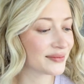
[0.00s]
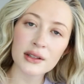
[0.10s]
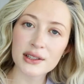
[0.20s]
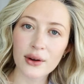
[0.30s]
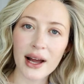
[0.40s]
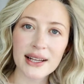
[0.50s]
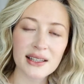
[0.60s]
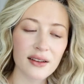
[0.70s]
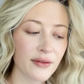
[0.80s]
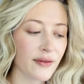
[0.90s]
so guys,
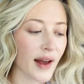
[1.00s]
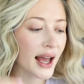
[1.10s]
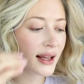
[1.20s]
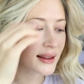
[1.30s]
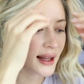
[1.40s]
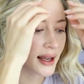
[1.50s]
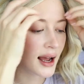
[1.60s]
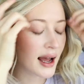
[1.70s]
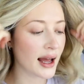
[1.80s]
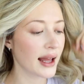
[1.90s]
the fact that
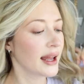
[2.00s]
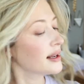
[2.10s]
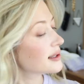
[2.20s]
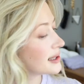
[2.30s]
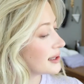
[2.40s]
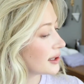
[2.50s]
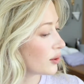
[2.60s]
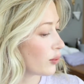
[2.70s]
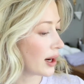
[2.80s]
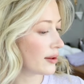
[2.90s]
I
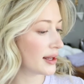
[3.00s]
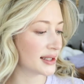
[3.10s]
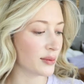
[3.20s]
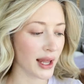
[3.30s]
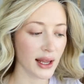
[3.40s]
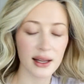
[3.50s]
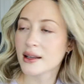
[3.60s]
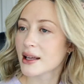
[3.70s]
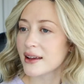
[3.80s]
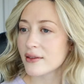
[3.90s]
still wear this wig,
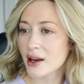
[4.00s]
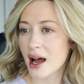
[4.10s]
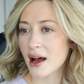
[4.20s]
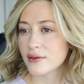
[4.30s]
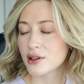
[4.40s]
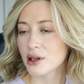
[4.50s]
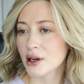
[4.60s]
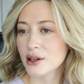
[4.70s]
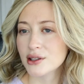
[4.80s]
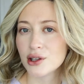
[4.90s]
even
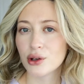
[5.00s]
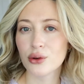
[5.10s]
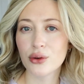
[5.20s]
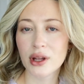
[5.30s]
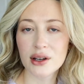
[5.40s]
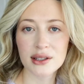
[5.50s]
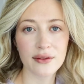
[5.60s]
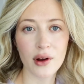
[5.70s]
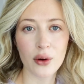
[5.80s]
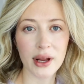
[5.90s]
after 2 years of
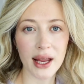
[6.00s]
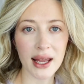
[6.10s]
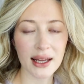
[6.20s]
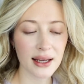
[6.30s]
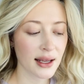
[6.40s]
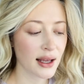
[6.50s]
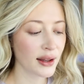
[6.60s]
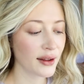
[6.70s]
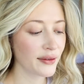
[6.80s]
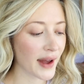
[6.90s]
owning it,
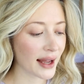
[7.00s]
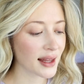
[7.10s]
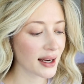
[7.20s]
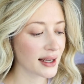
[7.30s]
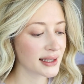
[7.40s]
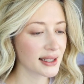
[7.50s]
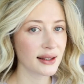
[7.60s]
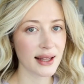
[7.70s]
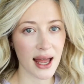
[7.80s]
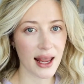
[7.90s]
the fact that it's
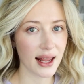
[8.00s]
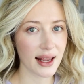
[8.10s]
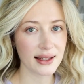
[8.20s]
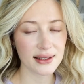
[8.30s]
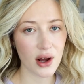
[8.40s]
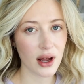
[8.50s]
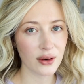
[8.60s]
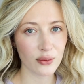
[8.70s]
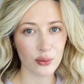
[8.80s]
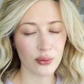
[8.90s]
synthetic, it's
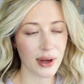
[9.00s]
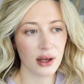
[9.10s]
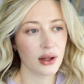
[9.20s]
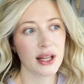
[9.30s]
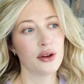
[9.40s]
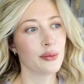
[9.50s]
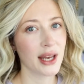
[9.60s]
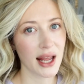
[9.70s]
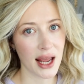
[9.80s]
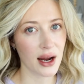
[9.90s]
not real
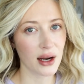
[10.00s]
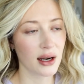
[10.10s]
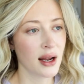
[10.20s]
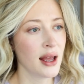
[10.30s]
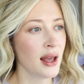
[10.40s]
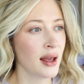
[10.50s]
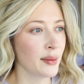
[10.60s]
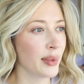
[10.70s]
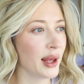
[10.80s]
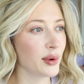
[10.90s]
human hair.
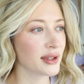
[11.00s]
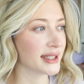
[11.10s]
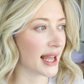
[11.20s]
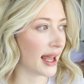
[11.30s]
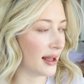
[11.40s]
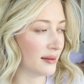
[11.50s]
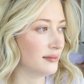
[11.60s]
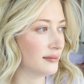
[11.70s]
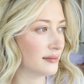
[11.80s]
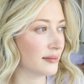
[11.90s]
People say
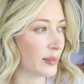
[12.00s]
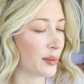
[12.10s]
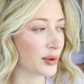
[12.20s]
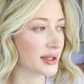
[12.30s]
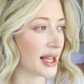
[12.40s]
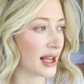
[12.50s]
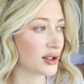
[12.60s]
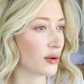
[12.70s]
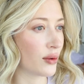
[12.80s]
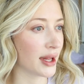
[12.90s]
it
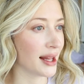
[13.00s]
should only